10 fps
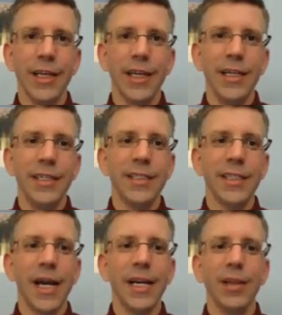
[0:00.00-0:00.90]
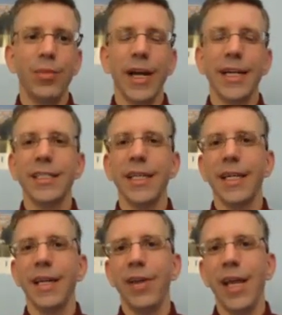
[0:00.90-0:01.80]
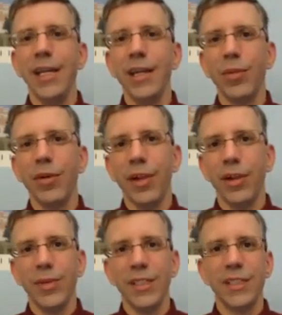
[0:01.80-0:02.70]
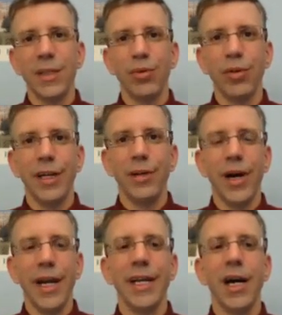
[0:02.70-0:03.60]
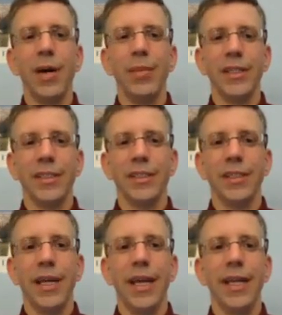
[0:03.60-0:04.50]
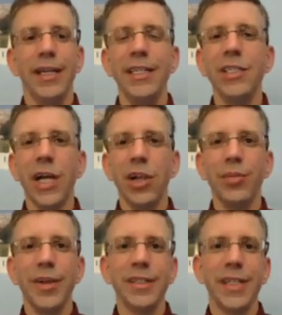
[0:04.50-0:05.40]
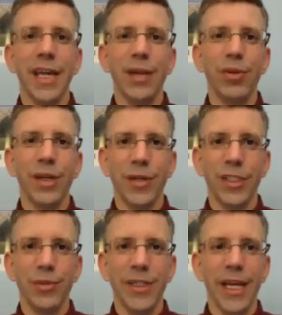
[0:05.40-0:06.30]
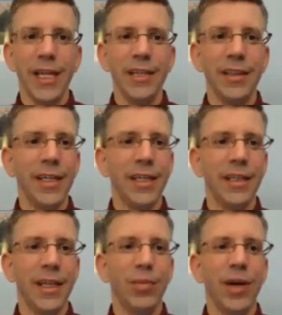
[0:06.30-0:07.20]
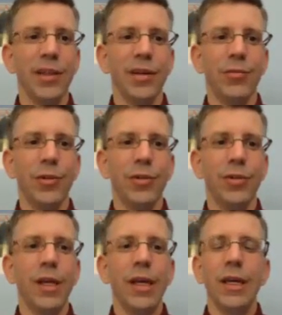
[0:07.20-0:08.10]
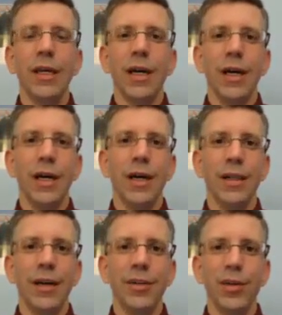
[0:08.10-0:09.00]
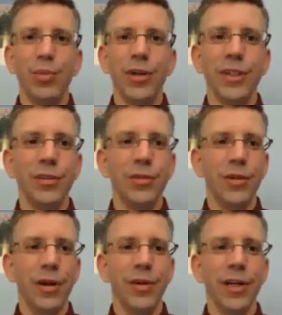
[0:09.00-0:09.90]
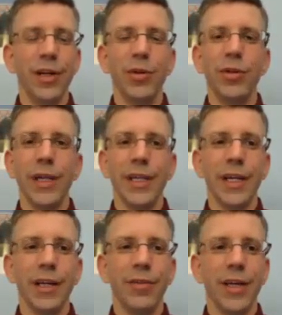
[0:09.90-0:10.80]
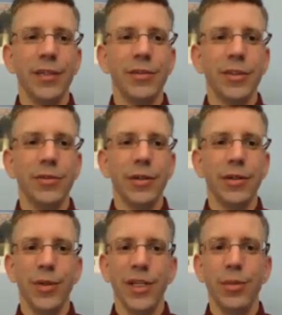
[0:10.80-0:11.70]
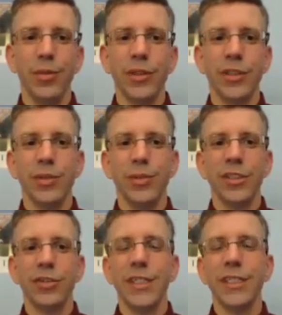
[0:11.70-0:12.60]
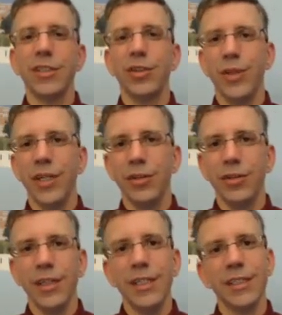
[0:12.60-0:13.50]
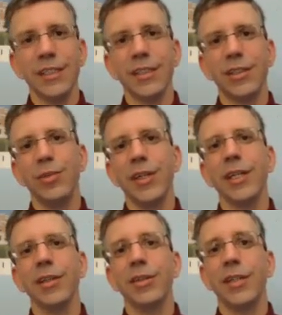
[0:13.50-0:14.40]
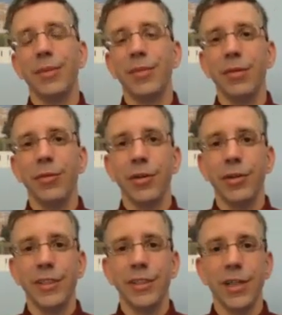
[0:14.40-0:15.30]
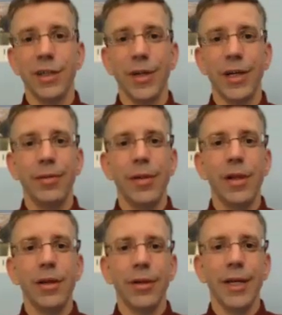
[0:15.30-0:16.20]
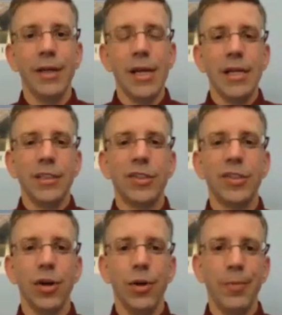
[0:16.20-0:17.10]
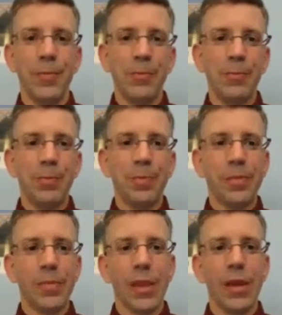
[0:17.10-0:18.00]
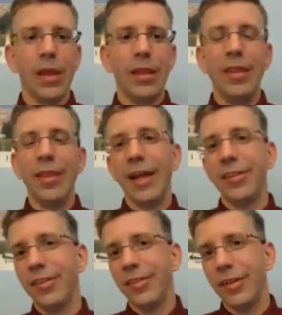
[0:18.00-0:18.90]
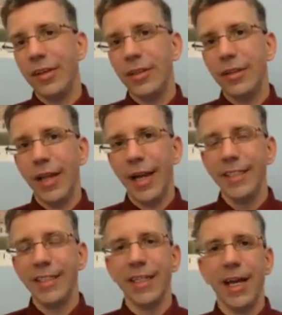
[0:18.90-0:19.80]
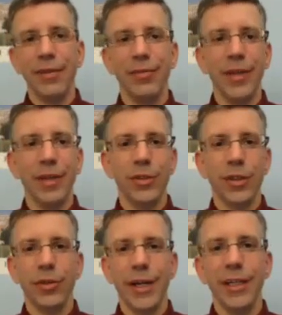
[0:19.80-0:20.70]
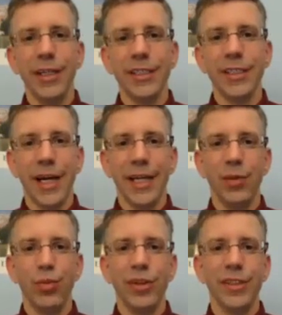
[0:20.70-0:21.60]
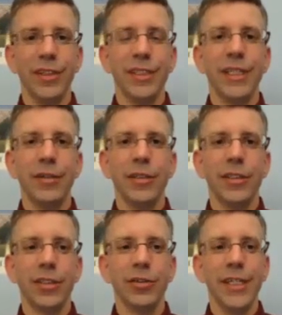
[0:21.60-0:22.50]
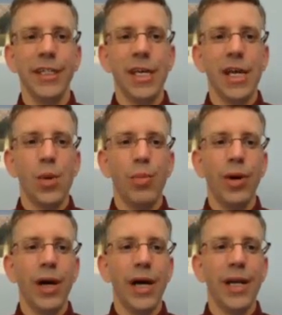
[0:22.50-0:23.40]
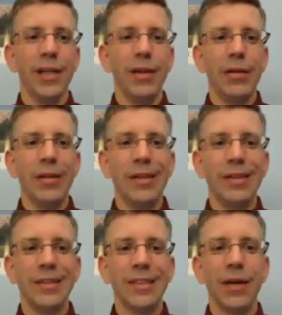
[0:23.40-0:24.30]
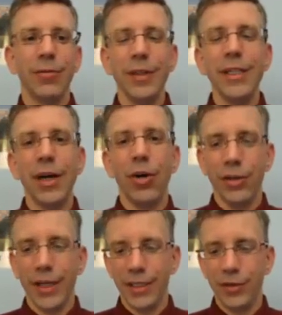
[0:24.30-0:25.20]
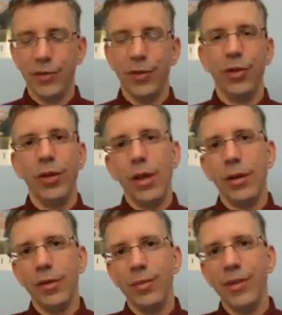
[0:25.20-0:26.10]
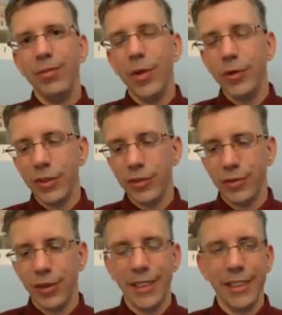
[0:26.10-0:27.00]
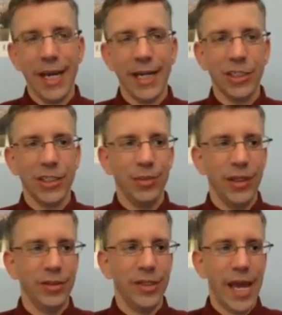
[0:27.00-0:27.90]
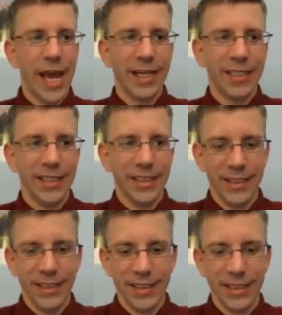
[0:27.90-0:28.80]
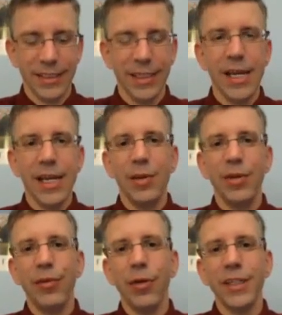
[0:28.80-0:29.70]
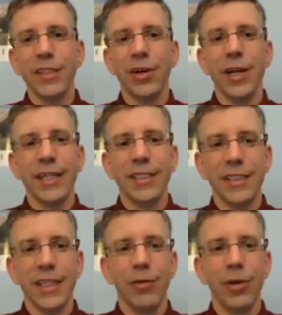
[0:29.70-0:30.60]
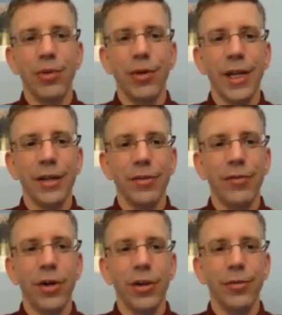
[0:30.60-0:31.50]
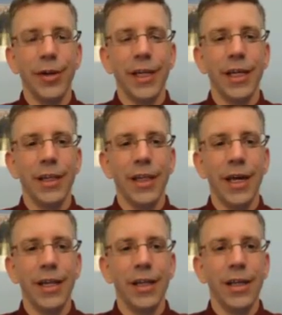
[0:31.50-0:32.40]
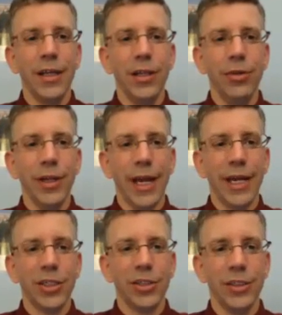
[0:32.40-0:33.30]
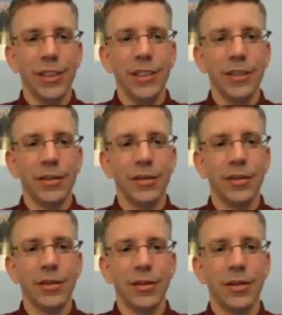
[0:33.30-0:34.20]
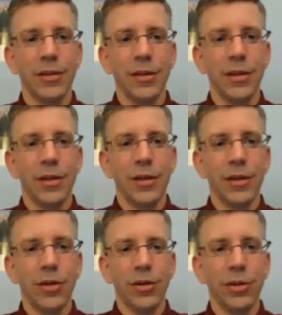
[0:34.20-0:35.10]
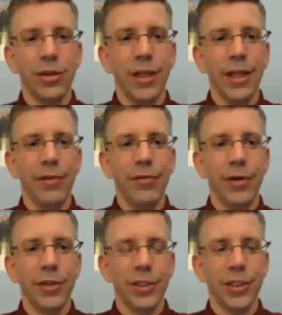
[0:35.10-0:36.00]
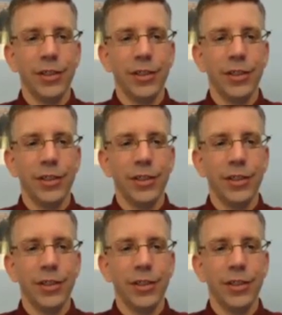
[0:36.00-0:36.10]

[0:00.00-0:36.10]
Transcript: Inside the brackets, I can have any number of elements separated by commas. And each element can pretty much be anything that Python will allow you to put into a variable, any kind of value. So it could be numbers, could be strings, could be other lists, could be any other type that we're going to talk about. Okay, so that's nice. I've been able to create a list. I can print a list out to the screen, but it's not really all that useful. To be most useful, I need to actually be able to access these things. Now, before I start accessing, I want to point out the following, that you can actually call the len function.